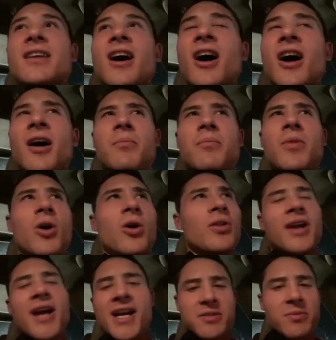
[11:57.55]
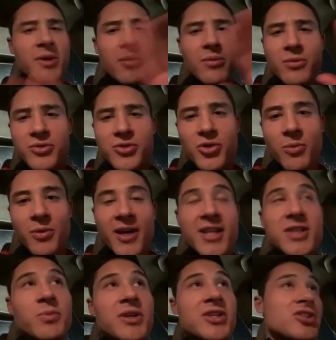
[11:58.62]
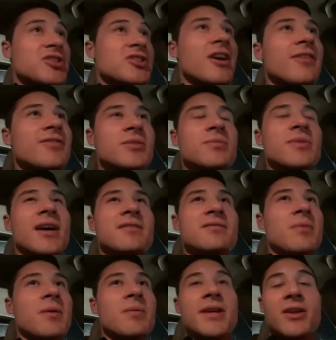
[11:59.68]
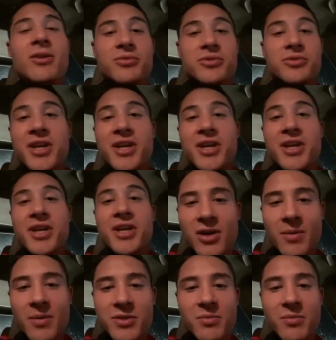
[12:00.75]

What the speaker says: all the guys I play with are super nice, but it's just tough sometimes. Maybe they don't check Instagram as